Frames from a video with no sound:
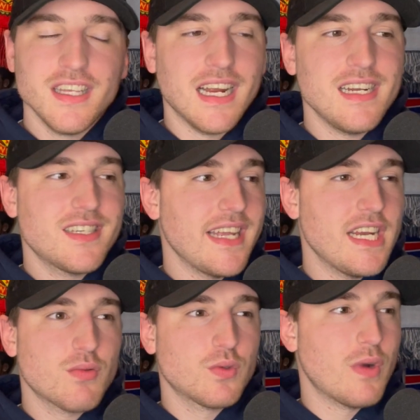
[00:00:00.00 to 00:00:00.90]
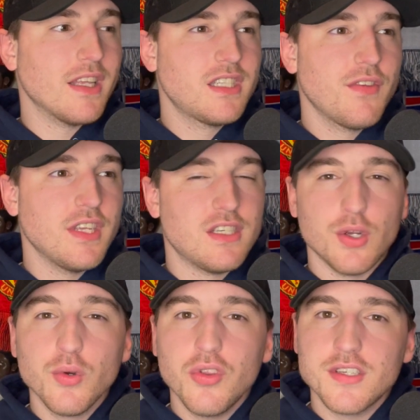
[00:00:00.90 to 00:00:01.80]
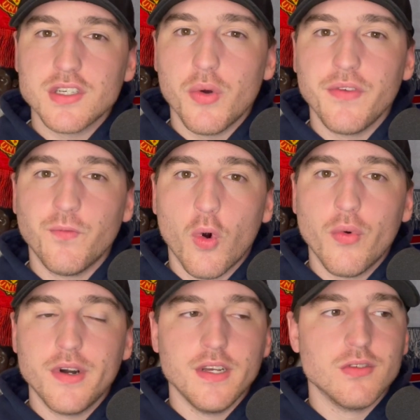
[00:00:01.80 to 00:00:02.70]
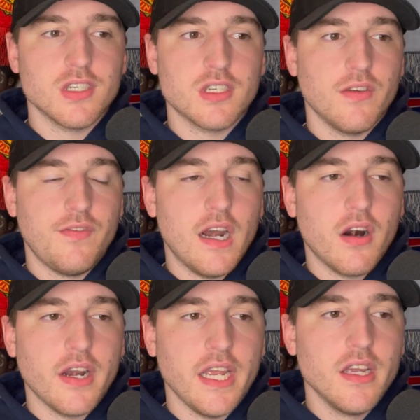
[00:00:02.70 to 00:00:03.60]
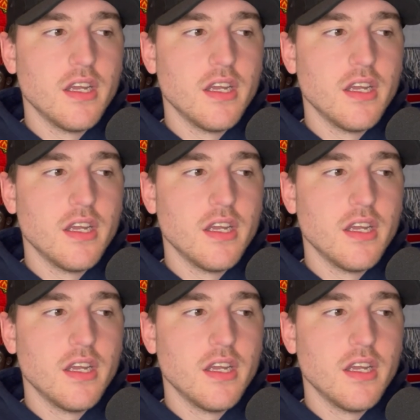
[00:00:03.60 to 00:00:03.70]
United States was relatively toothless going forward. It was just a very...